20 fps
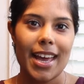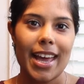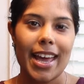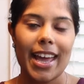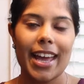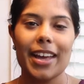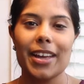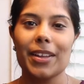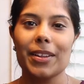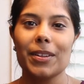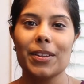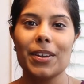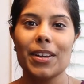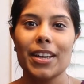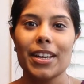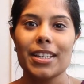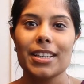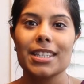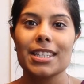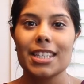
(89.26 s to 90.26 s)

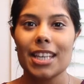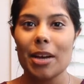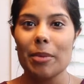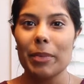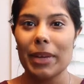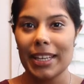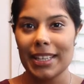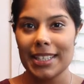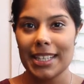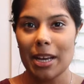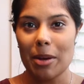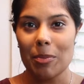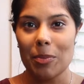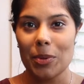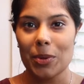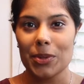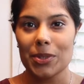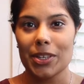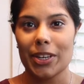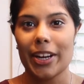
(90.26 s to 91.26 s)
And some
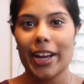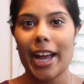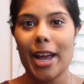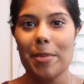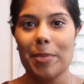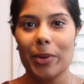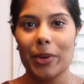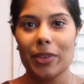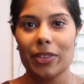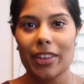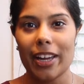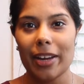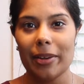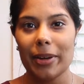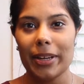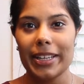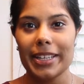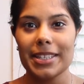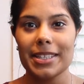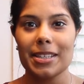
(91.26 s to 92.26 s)
examples are
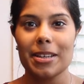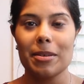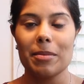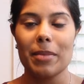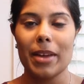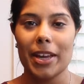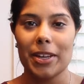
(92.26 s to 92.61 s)
hypothyroidism,